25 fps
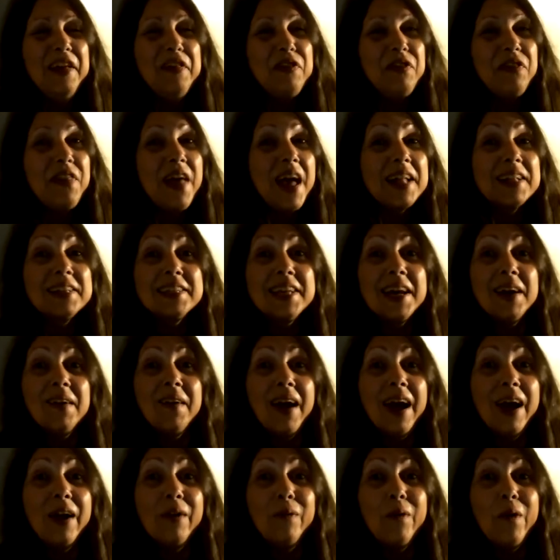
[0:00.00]
That's how
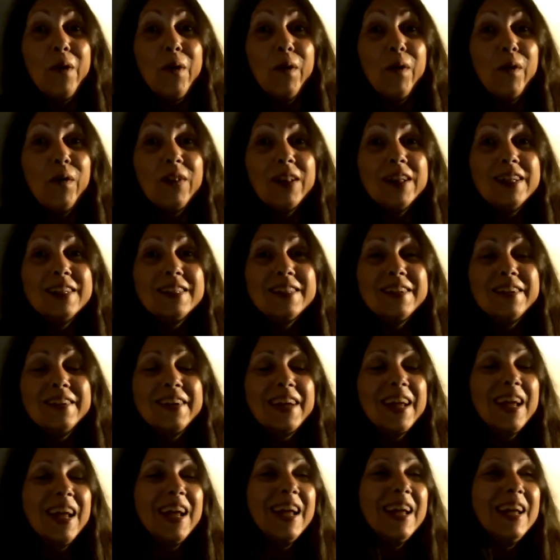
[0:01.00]
I roll. It's
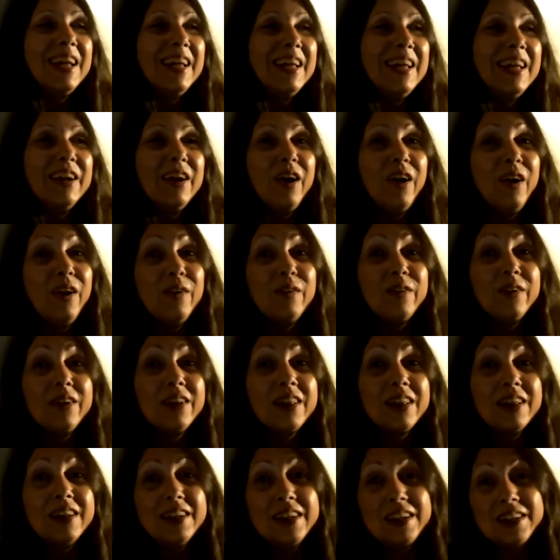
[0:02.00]
okay. It all
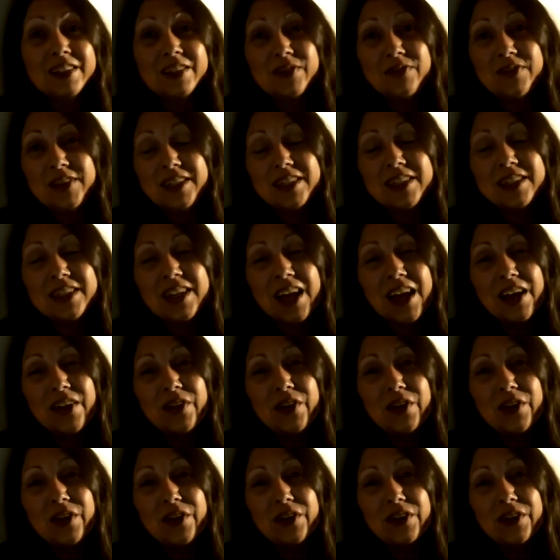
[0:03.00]
really does fit
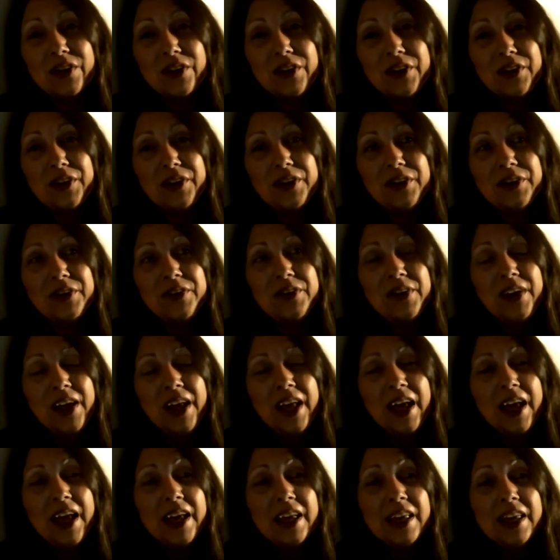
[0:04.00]
together,
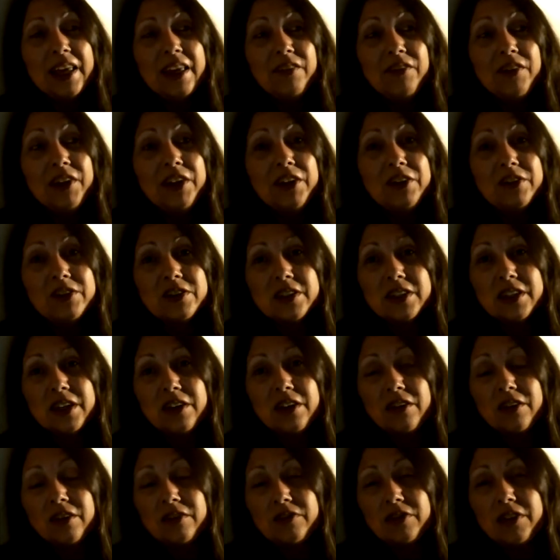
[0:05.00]
giving
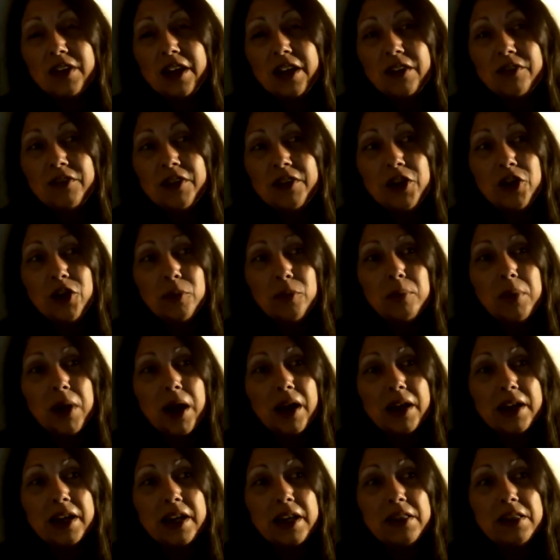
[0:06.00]
your
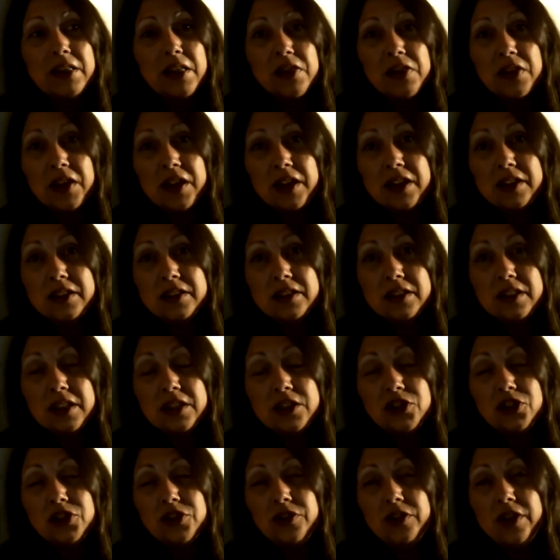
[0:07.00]
body the things
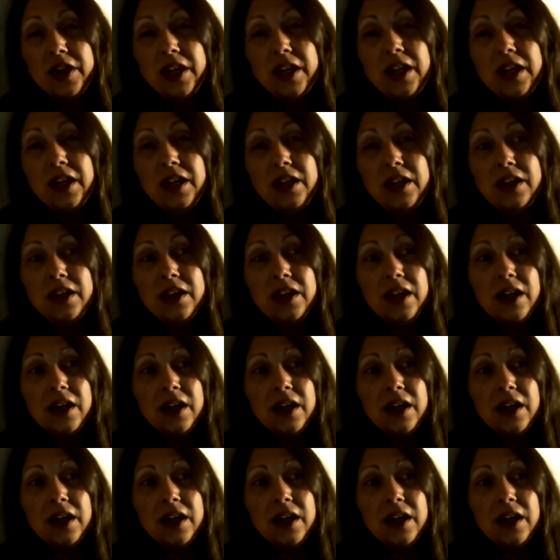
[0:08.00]
that you need.